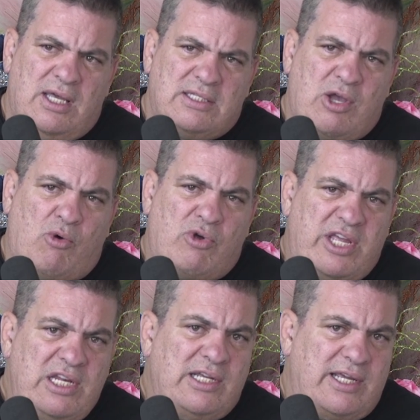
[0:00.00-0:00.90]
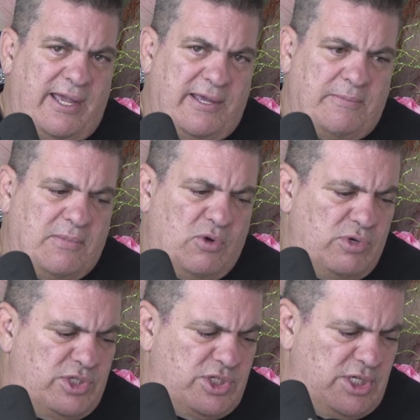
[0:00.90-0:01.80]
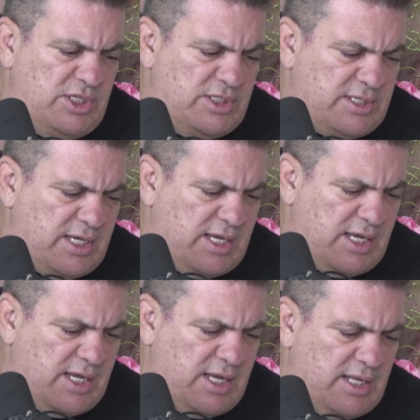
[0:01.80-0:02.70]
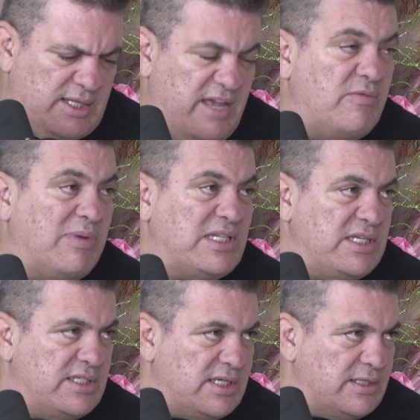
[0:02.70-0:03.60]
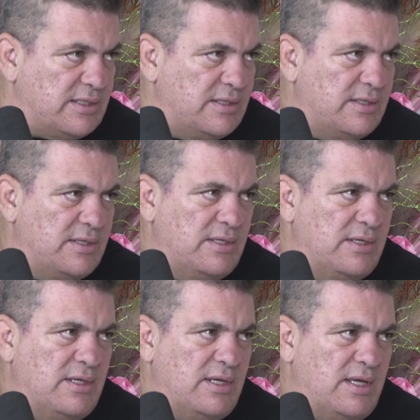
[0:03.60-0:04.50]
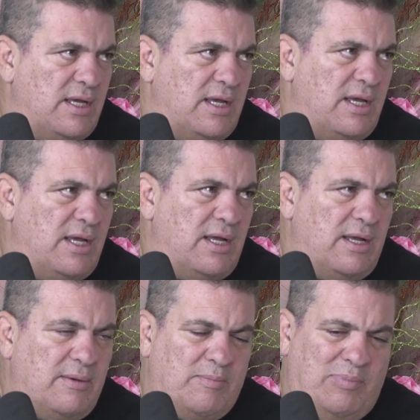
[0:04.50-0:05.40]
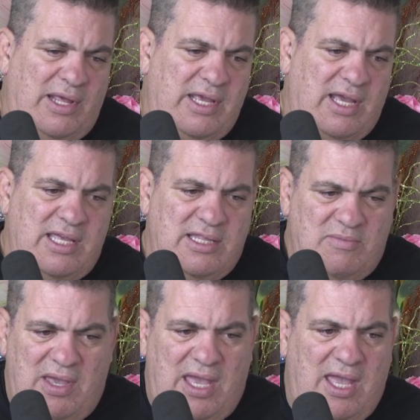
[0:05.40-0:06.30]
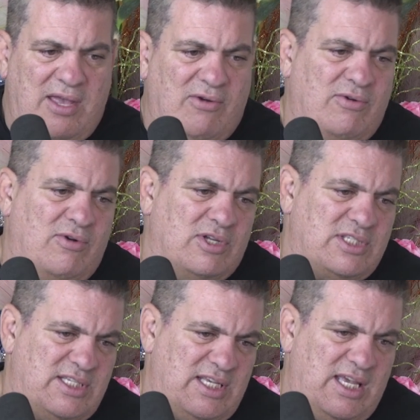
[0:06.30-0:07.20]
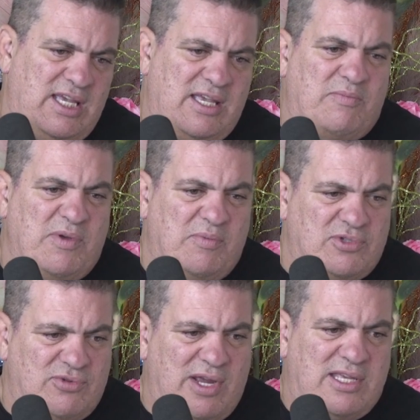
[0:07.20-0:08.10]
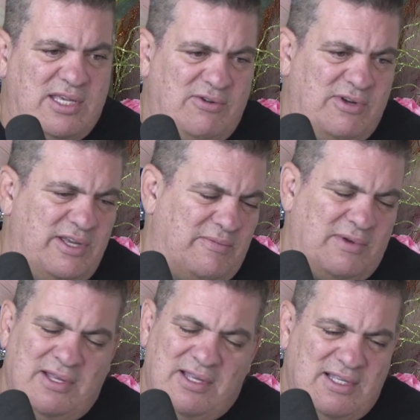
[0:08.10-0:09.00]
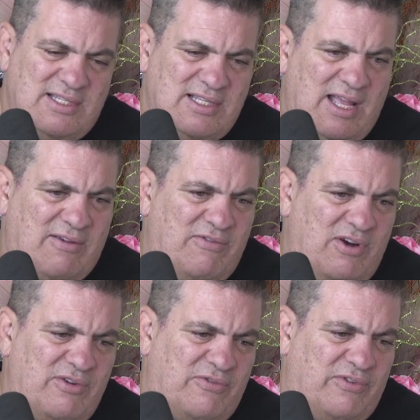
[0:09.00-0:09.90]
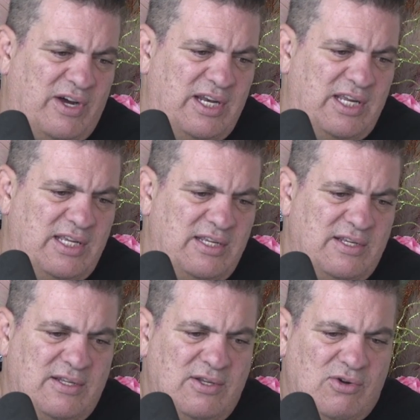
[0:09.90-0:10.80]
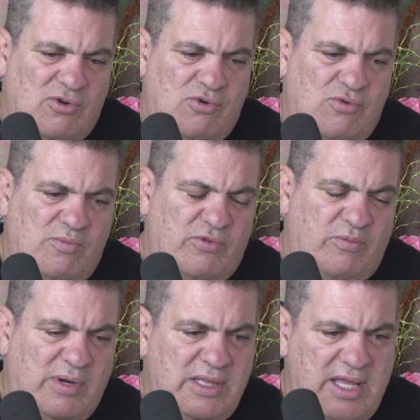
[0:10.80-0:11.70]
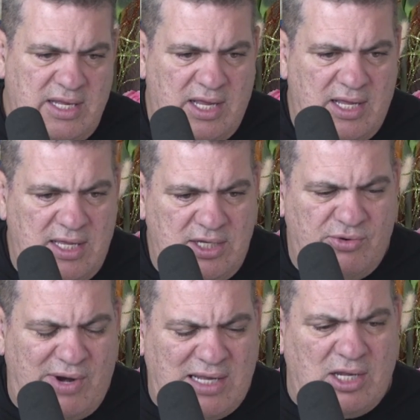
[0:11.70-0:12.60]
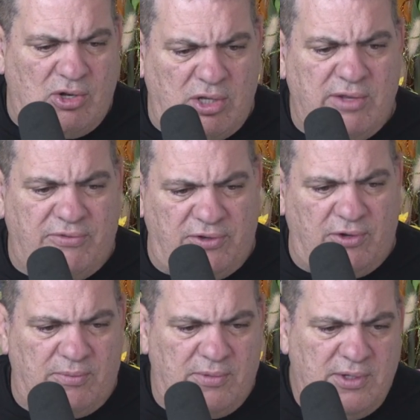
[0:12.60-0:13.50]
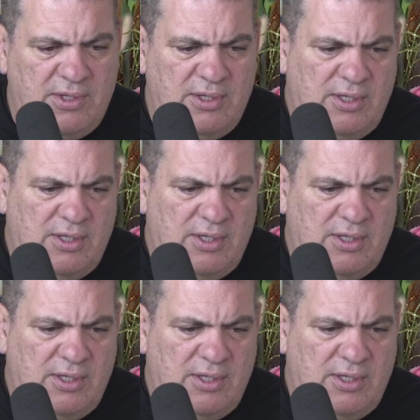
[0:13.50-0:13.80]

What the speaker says: It's called Killer Game, which is David Bautista. Play a hitman who got sick and people try to kill him. It's like very funny, cool movie. But he directed another film